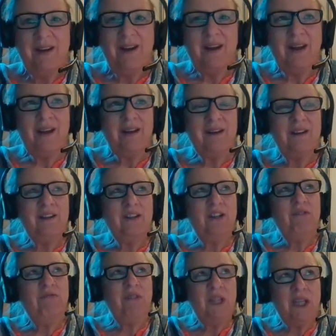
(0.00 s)
And
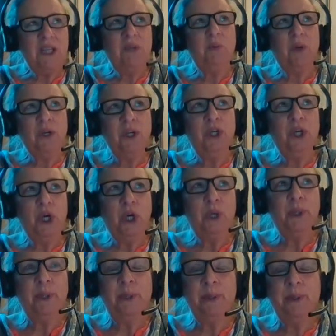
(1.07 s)
you really want to
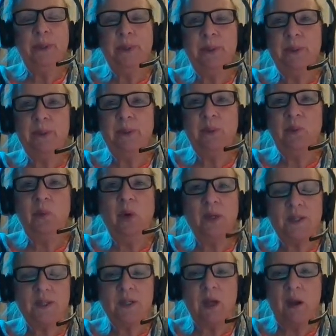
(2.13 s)
know
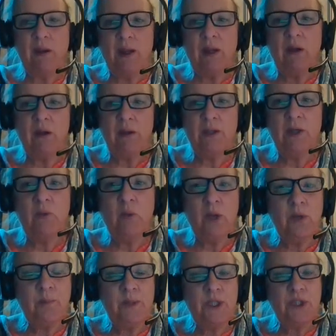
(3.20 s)
what's going on. You want
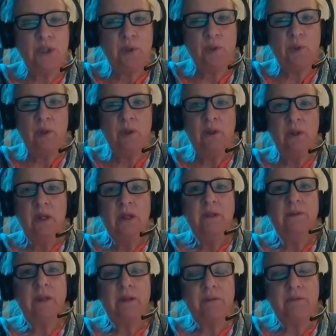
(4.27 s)
to be sure
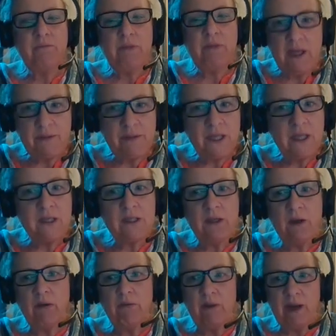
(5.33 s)
that rare things are
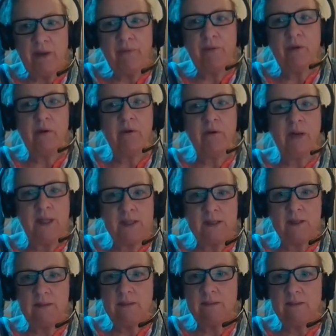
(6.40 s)
not rare for a
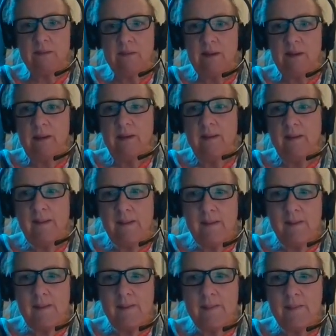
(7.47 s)
reason.
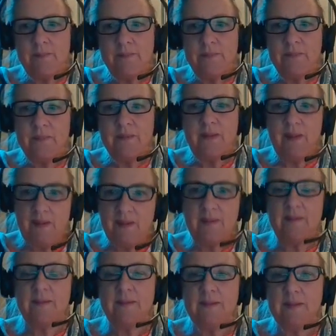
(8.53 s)
Um, yeah.
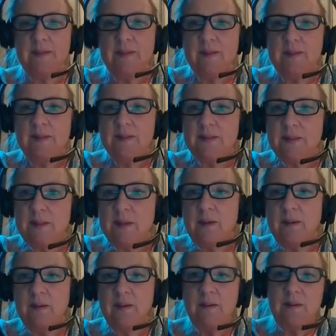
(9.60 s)

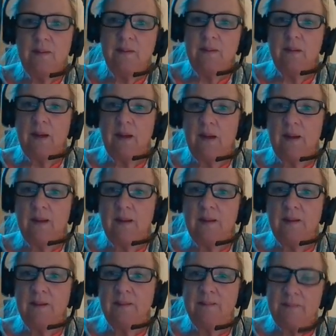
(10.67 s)
So,
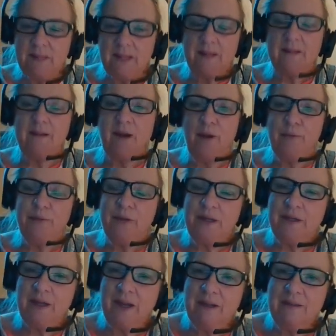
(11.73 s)
uh, yeah, hopefully
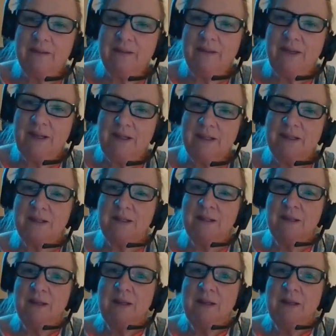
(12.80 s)
that is.